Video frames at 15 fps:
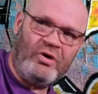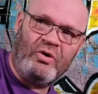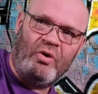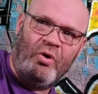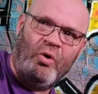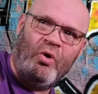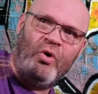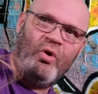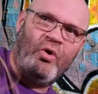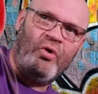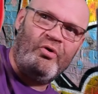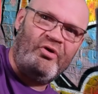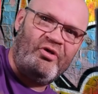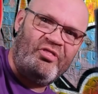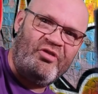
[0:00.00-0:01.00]

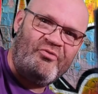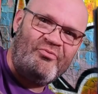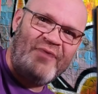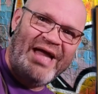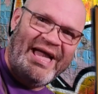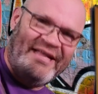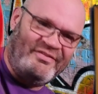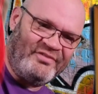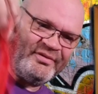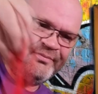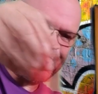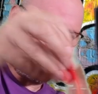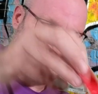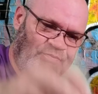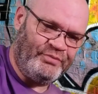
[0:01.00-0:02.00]
Or the red?
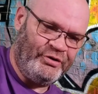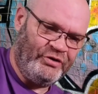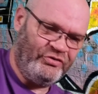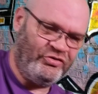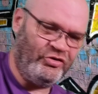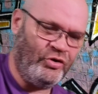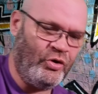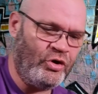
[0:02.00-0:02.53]
Put